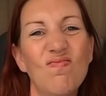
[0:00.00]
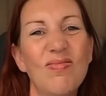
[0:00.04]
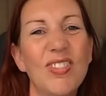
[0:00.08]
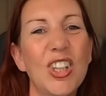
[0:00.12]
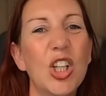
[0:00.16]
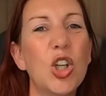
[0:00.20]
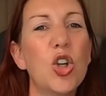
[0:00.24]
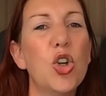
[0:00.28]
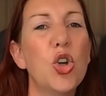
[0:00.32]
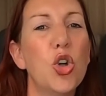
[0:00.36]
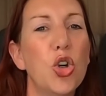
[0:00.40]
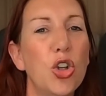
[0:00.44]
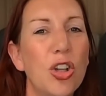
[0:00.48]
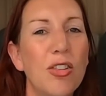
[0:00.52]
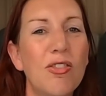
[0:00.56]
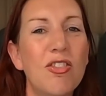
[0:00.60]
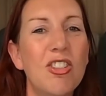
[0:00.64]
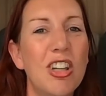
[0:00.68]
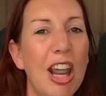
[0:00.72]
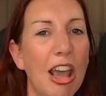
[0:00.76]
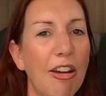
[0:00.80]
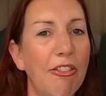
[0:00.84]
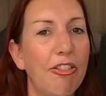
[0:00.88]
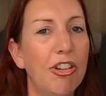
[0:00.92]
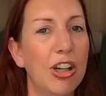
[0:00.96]
could have
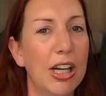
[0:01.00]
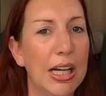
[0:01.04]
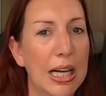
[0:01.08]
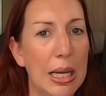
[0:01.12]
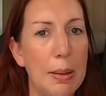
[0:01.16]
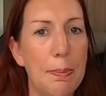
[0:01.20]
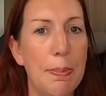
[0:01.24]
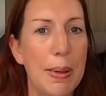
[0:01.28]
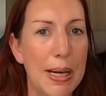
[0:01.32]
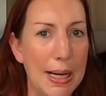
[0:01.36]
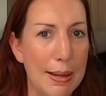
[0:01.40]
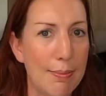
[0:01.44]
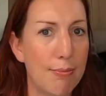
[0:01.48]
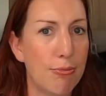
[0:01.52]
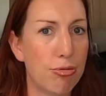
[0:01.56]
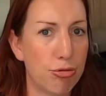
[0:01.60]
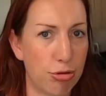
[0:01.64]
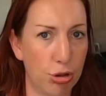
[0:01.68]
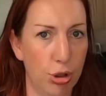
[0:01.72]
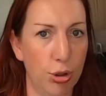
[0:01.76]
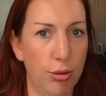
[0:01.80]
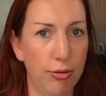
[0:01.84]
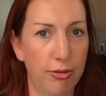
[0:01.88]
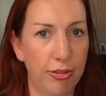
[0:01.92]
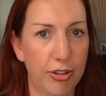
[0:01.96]
definitely been
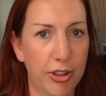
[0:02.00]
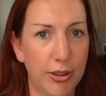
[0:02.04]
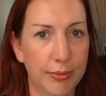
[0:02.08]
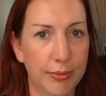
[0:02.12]
improved.